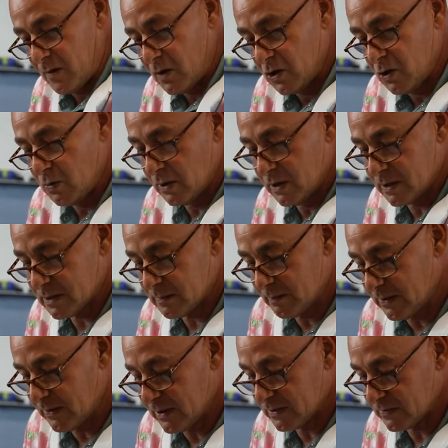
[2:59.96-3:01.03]
You will
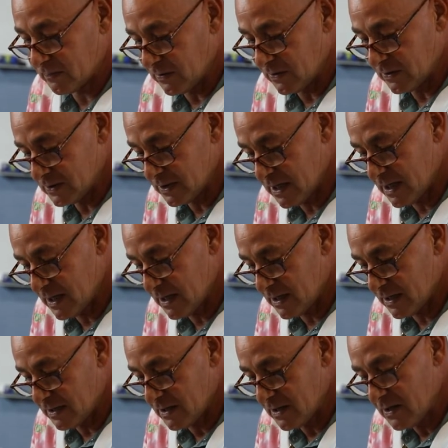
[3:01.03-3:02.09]
experience
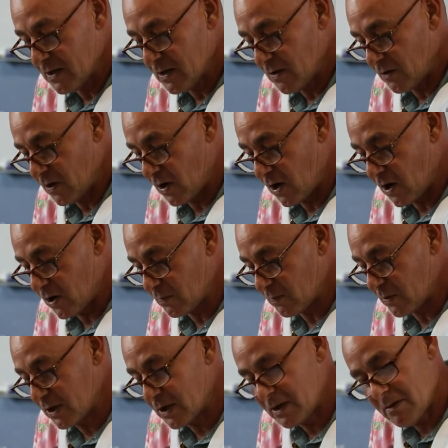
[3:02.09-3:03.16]
firsthand the hard
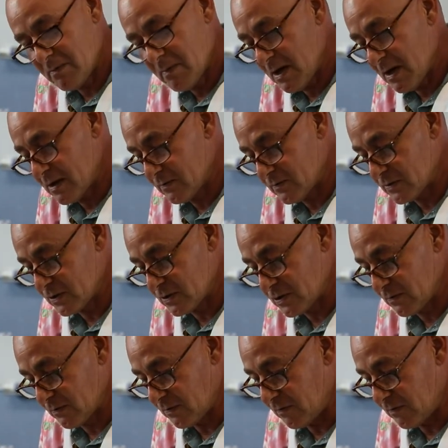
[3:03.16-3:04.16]
work and demand of searching for